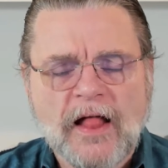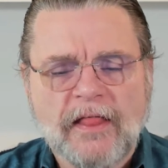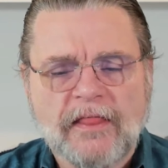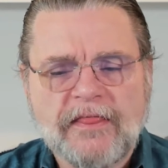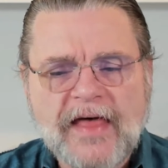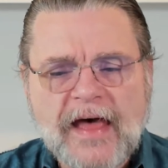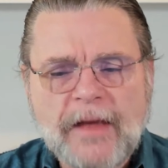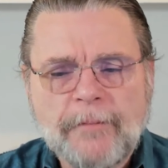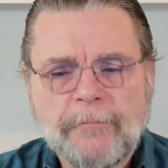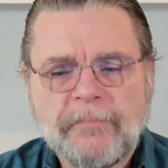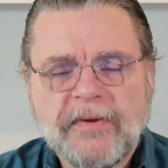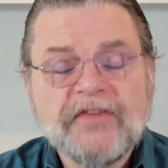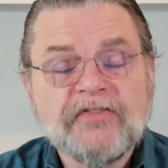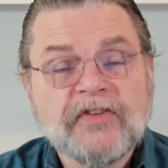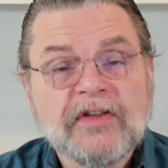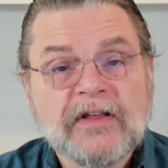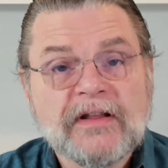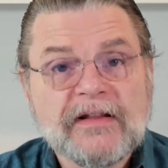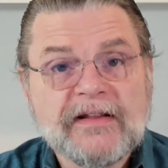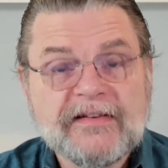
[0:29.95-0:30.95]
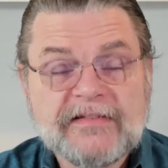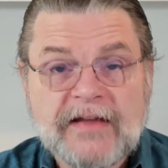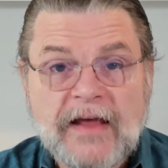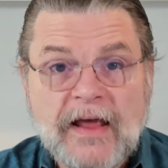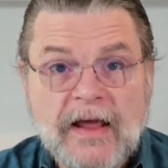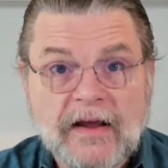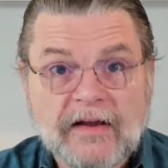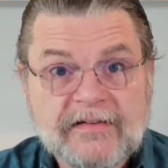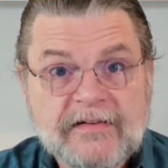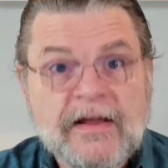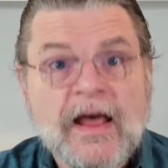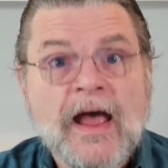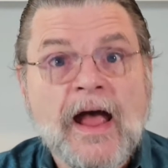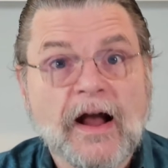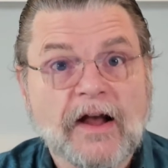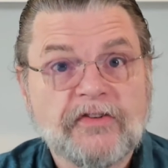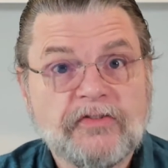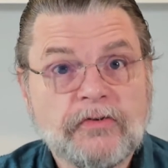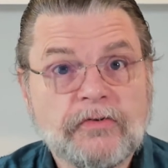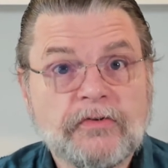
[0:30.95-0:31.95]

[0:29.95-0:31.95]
that basically take text.